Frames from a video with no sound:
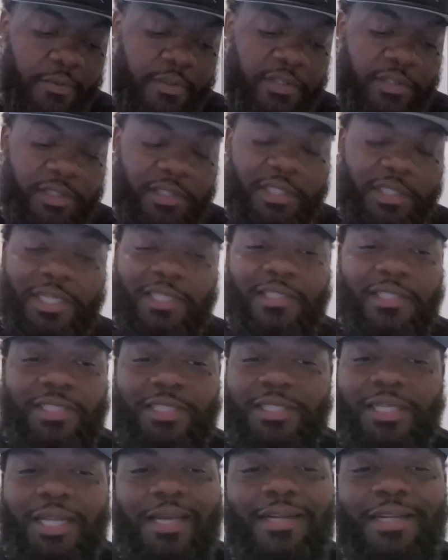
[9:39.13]
or would
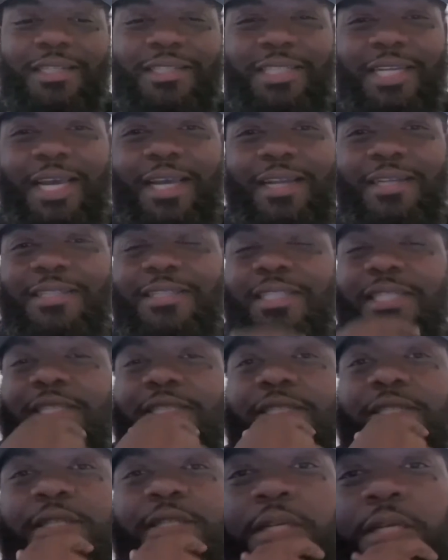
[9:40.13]
you just like to chat
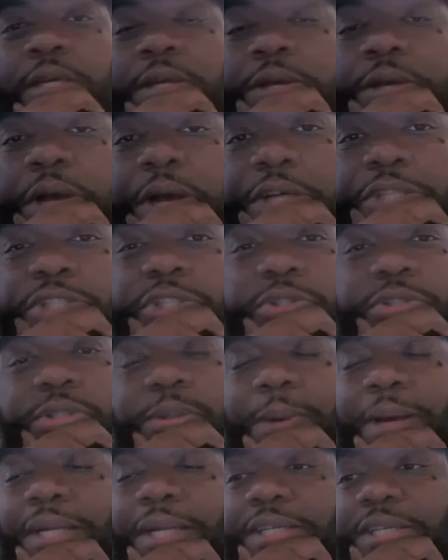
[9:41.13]
and just
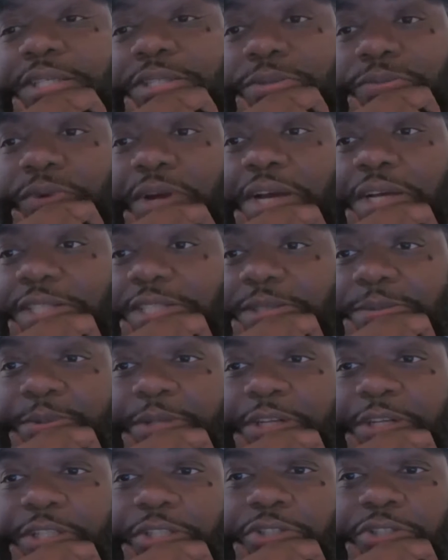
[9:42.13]
shoot some ideas
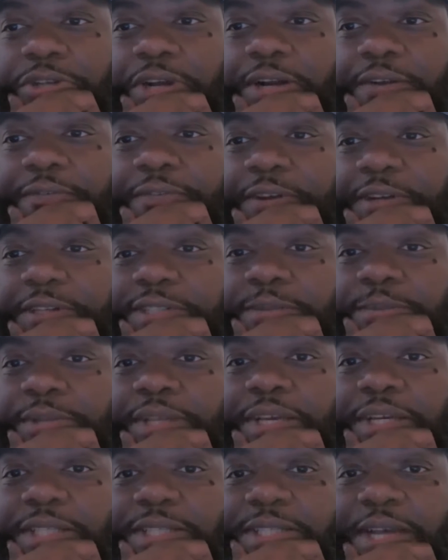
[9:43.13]
around just because you're trying to
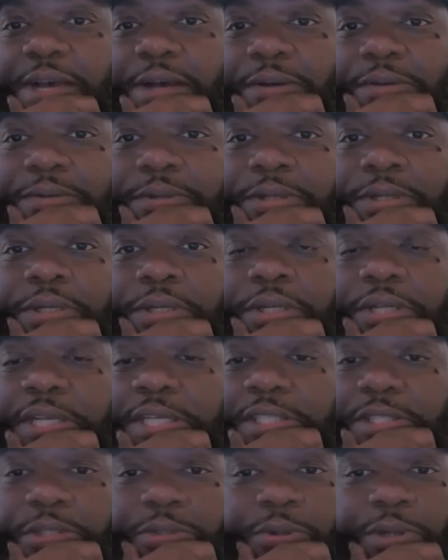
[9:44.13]
figure some things out,
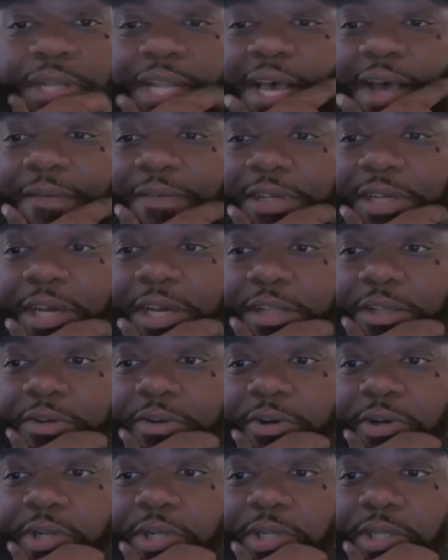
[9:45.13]
let's do a live
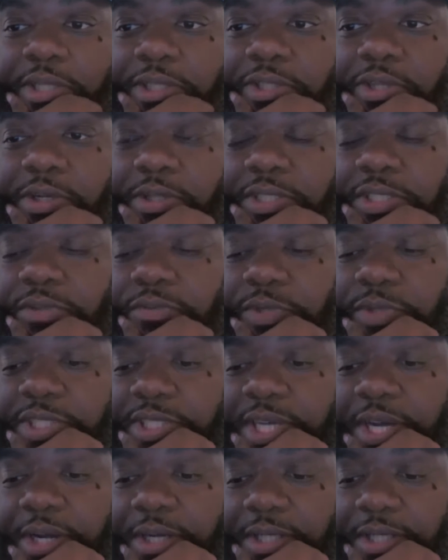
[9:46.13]
together, or
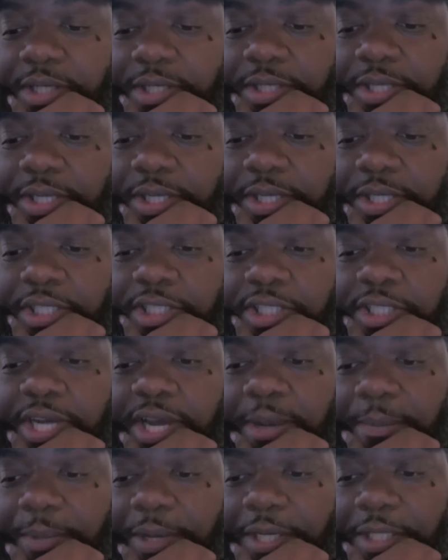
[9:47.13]
just reach out and let's